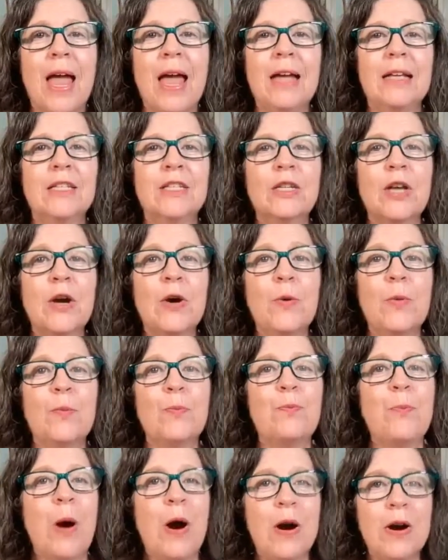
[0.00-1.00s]
And so
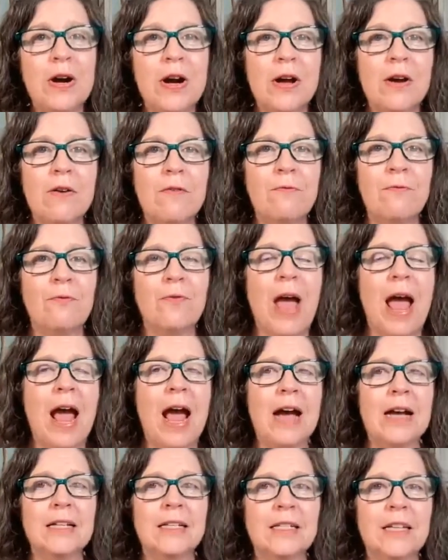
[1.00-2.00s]
part of,
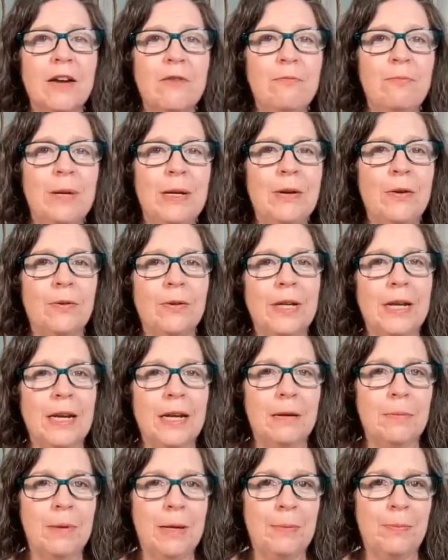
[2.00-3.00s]
as I've been
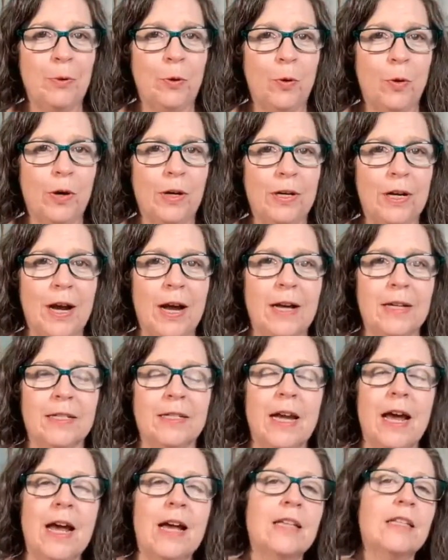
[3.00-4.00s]
getting people organized,
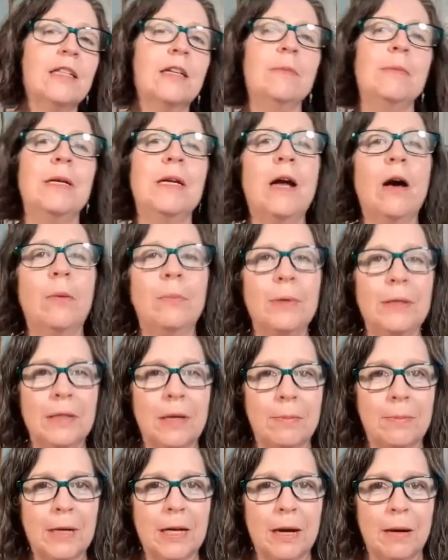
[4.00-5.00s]
as I've been helping
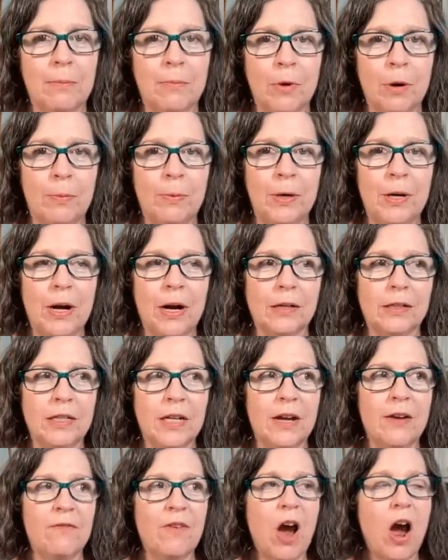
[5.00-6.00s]
them become more
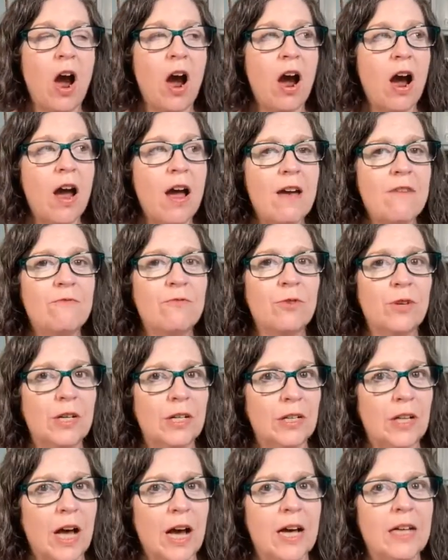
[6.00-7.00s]
productive, I've
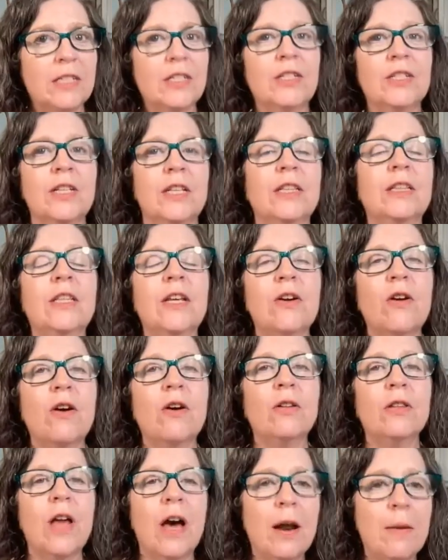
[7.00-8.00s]
realized that there are
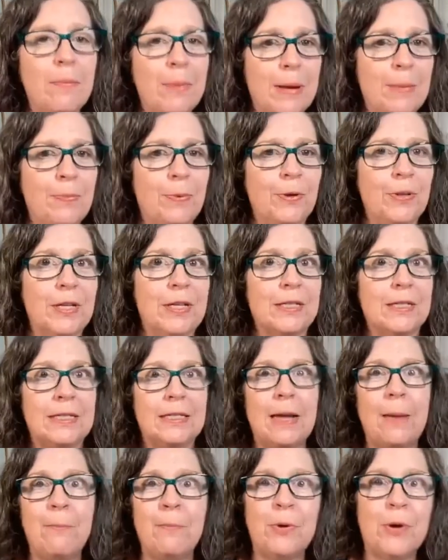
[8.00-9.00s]
a lot of people that
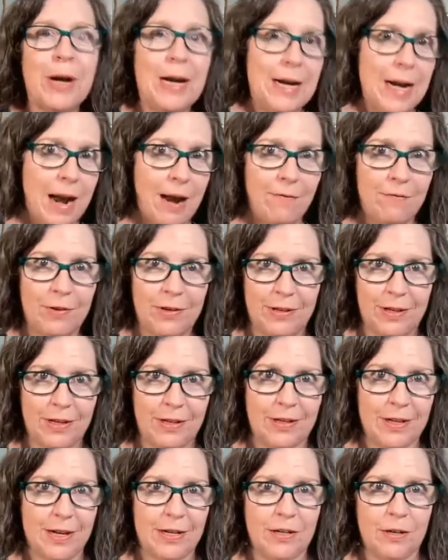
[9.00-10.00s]
separate
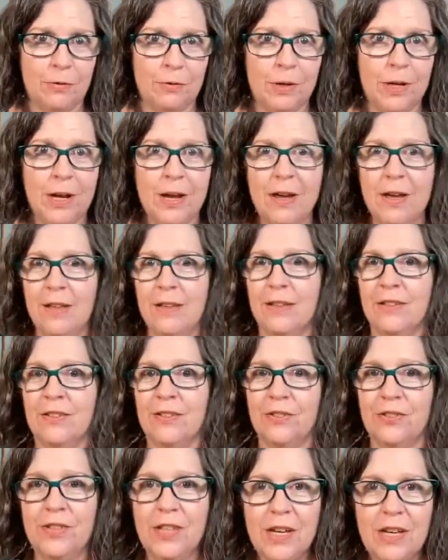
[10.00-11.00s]
everything they do. This
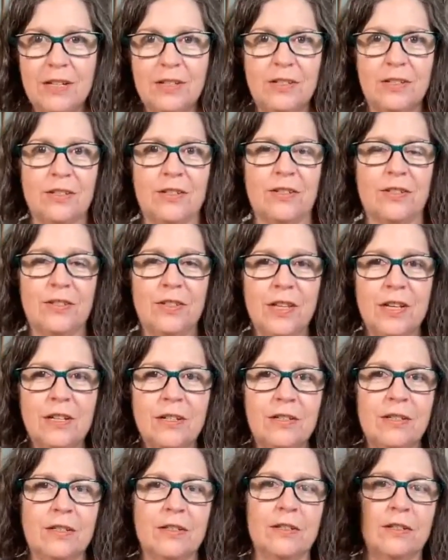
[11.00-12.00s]
is this, this is
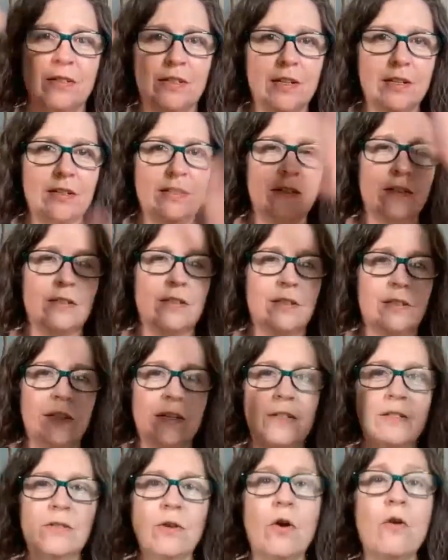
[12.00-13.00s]
this, this is this, this is
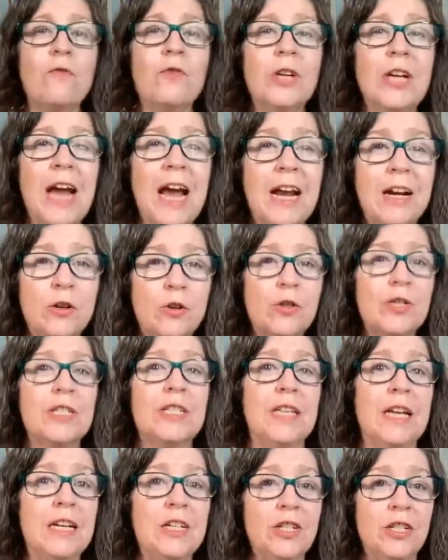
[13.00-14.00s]
this, over
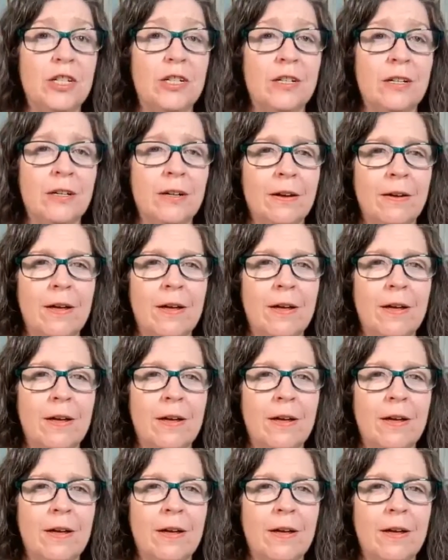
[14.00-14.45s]
categorization.